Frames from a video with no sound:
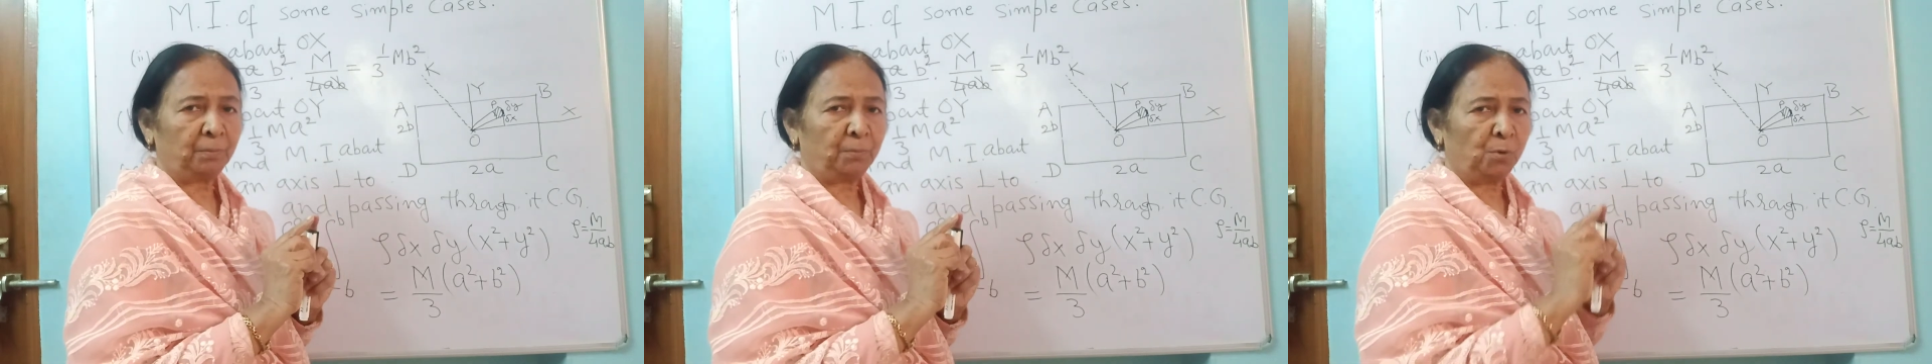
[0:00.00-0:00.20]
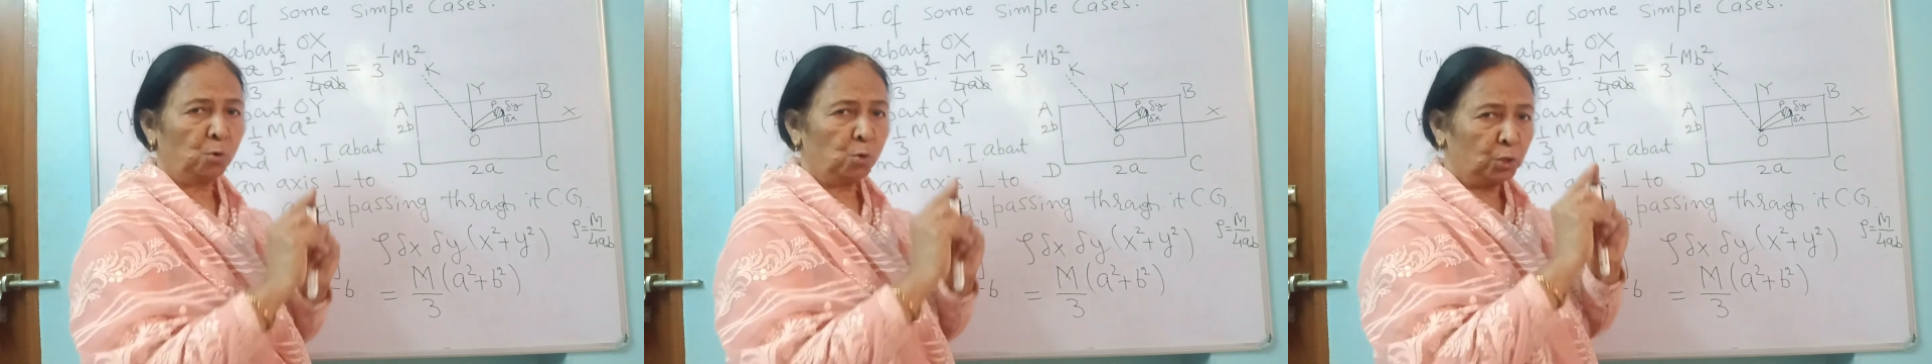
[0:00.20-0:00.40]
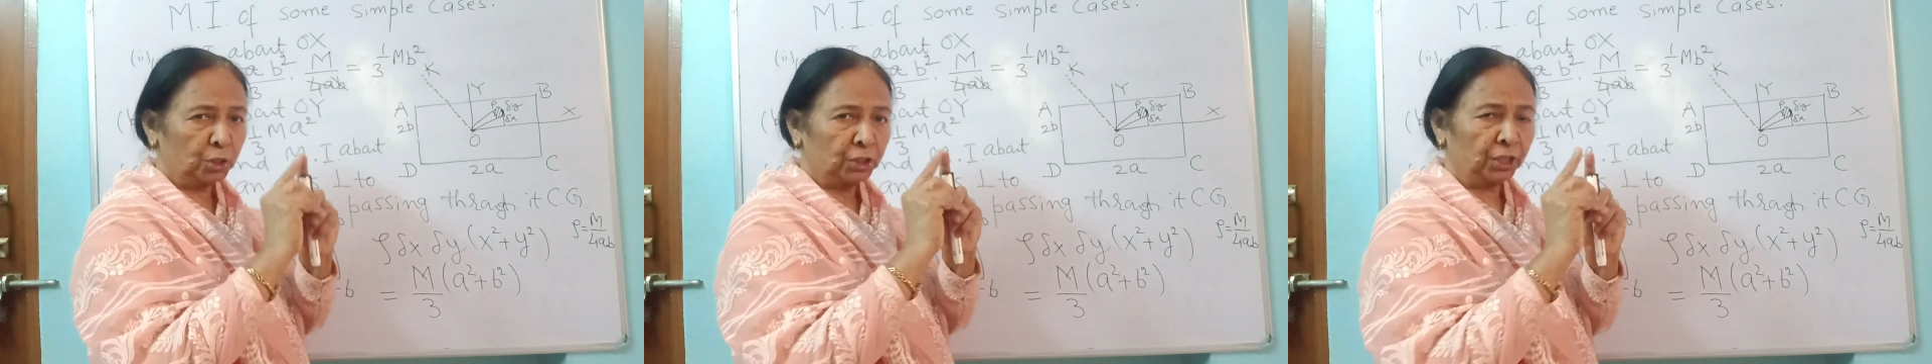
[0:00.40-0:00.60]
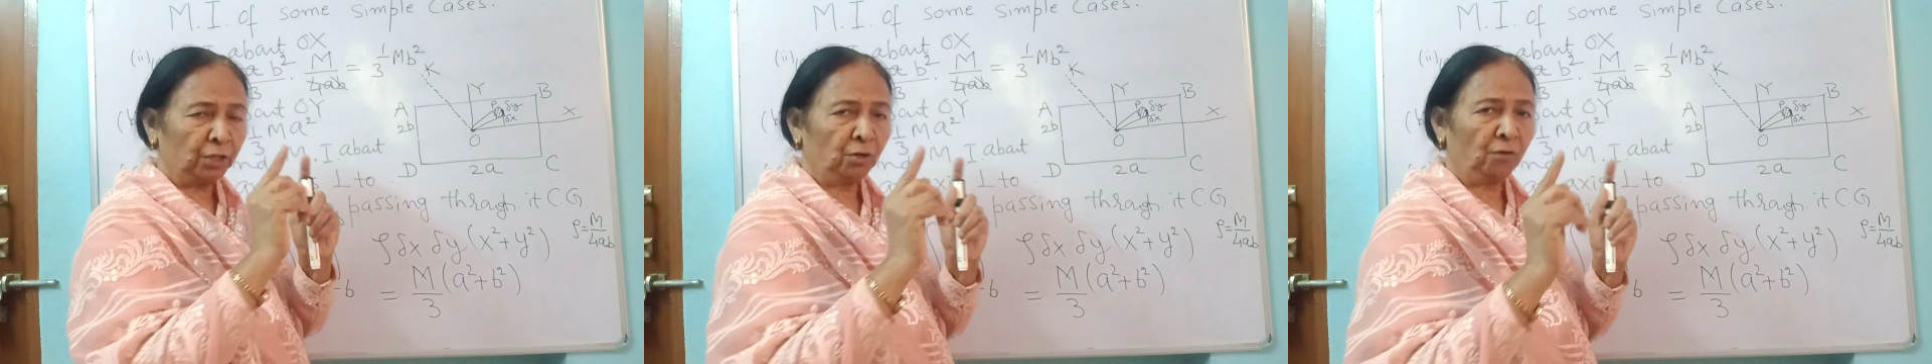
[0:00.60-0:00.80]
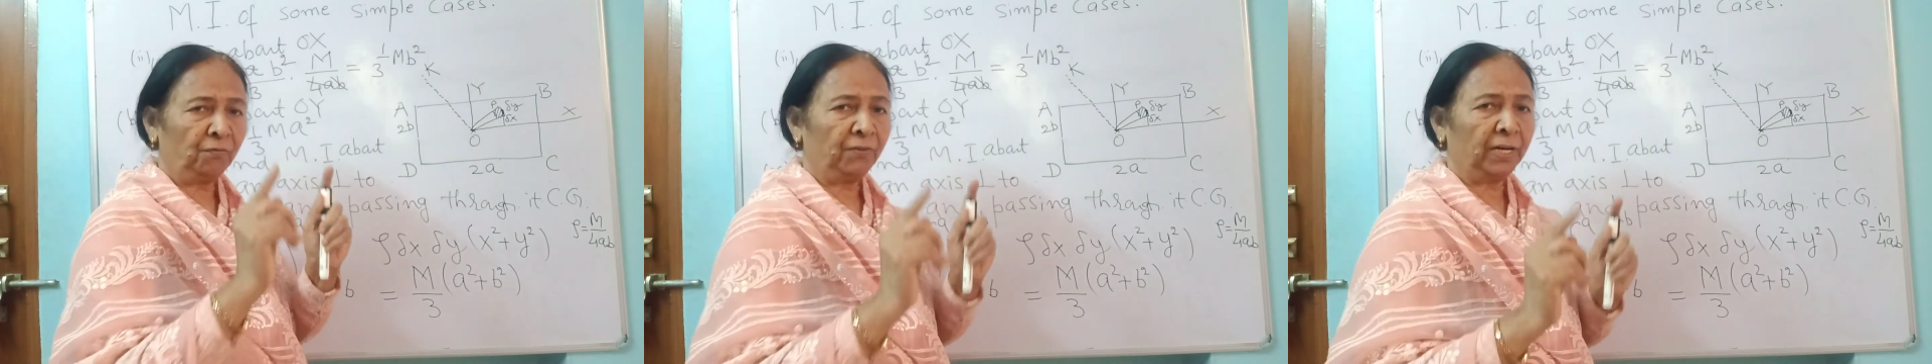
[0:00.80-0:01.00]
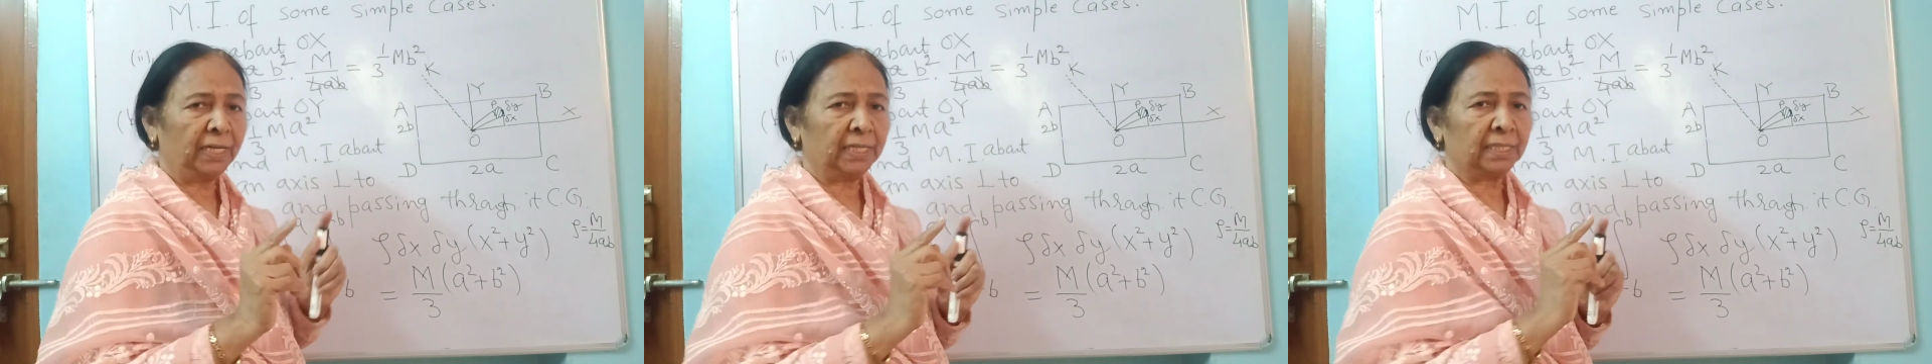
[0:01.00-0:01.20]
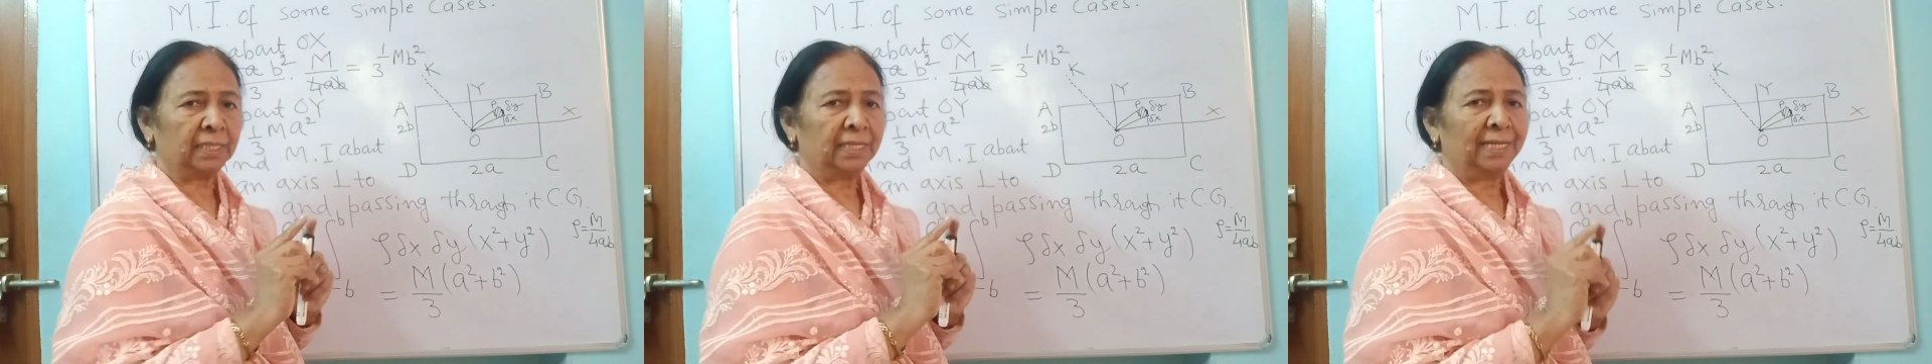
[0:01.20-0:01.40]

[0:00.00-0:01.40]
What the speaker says: portion of it